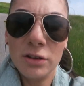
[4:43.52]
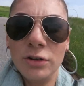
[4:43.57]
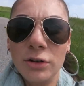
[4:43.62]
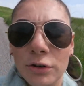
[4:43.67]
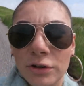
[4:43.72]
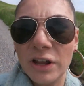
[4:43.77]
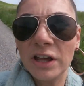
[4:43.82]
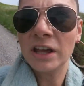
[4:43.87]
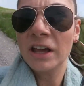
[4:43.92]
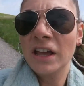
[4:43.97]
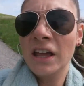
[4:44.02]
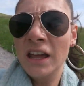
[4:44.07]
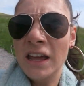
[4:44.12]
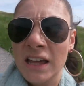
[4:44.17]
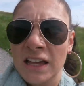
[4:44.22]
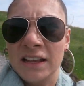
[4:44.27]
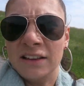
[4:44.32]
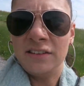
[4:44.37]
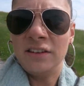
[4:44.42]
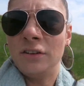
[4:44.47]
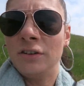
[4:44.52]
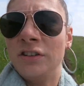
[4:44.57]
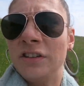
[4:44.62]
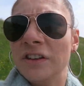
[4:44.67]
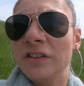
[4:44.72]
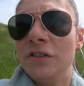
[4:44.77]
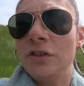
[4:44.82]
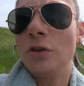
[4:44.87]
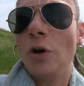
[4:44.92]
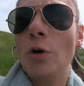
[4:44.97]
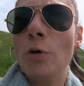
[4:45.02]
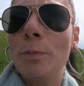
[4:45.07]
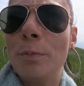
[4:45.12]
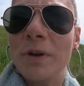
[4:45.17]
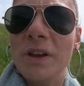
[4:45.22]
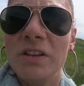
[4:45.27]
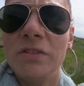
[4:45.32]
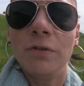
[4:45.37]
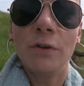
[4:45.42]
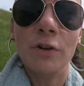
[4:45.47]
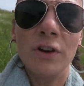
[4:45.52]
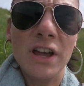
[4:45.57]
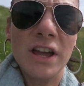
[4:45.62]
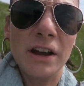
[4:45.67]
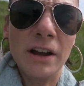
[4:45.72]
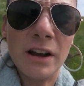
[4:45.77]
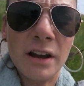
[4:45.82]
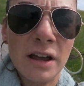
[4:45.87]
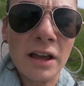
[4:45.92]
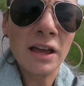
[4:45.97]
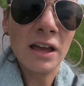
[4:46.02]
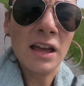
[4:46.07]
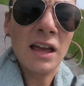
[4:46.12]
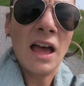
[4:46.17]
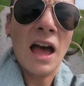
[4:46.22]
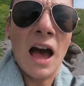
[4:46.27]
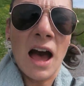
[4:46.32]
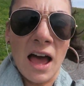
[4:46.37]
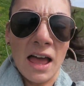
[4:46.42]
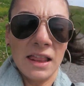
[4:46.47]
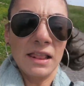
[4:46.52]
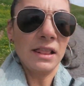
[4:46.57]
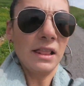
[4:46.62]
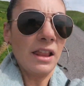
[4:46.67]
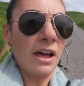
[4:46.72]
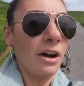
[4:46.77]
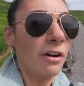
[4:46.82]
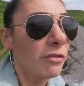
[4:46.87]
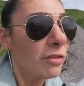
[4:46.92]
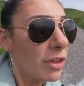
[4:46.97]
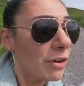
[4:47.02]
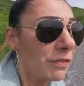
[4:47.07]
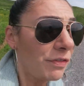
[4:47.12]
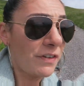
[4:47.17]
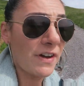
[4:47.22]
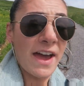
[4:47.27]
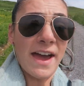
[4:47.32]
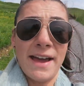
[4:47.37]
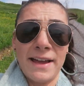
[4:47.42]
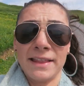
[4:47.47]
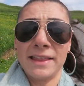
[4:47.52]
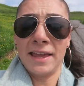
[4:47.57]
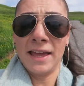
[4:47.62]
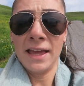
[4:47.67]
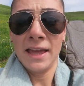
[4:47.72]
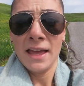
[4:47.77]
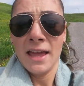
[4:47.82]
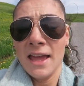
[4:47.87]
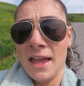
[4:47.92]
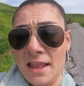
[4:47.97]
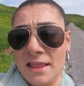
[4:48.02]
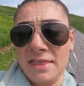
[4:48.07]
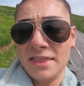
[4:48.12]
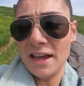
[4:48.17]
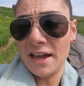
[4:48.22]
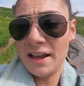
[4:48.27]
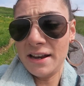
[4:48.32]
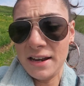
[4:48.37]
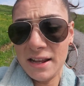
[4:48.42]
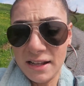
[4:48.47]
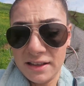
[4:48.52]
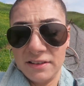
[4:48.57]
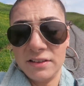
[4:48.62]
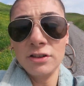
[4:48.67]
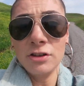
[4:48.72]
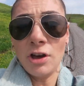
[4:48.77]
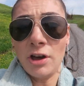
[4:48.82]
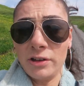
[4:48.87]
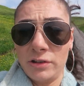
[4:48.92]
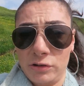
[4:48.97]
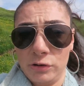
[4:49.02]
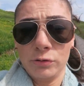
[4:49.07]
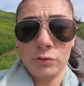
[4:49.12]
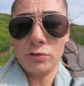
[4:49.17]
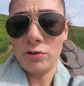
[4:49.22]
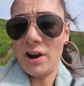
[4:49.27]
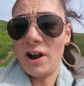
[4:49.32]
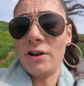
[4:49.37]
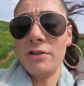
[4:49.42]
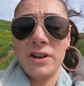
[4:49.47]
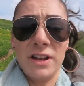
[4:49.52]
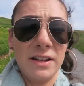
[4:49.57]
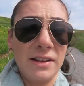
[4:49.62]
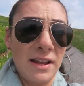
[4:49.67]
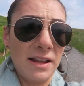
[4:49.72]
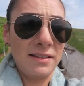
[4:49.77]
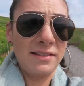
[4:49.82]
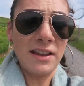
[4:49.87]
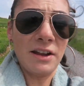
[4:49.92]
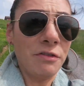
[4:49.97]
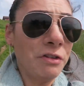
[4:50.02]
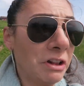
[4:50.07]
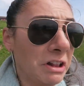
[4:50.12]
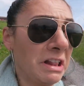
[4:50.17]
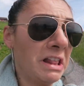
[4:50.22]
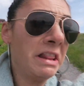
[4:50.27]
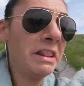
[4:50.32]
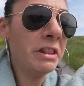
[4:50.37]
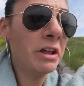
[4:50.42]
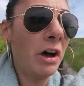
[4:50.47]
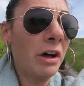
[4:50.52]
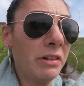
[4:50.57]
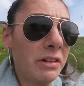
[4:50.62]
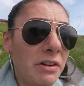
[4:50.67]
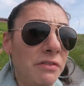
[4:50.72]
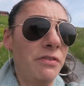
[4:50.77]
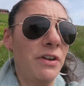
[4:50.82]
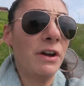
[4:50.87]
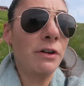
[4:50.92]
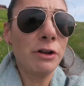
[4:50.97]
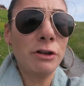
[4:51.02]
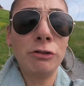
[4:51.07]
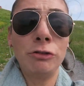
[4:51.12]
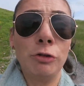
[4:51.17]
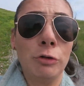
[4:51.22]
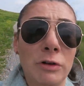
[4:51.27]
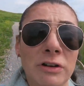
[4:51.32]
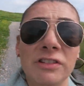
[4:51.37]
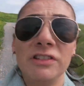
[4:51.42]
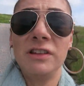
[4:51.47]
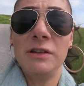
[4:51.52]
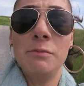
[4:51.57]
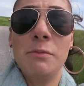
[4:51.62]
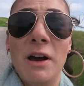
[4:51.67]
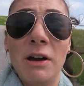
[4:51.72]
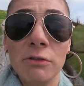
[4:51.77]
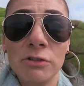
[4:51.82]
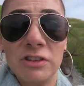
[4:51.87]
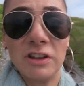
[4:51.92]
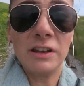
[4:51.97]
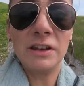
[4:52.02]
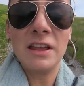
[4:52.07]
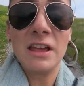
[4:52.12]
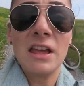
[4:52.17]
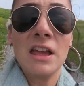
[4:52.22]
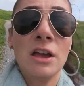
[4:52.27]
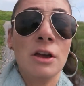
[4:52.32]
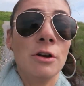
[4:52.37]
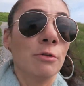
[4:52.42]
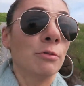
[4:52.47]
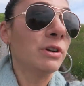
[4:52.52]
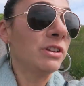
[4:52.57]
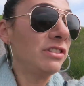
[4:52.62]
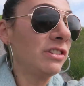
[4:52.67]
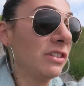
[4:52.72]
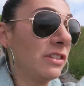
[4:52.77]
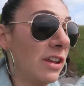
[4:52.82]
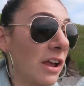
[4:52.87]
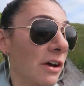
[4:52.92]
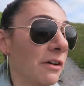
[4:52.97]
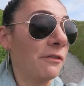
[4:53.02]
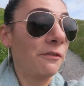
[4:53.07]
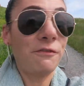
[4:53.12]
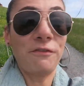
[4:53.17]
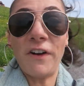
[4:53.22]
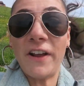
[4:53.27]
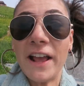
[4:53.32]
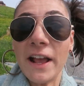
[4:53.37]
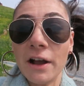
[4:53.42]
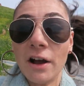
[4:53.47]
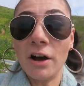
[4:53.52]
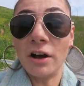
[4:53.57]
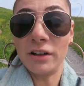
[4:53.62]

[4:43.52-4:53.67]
Dude, it's seriously so peaceful here. I love the fact that it's not too crowded. It's definitely not a very touristy mountain, which is freaking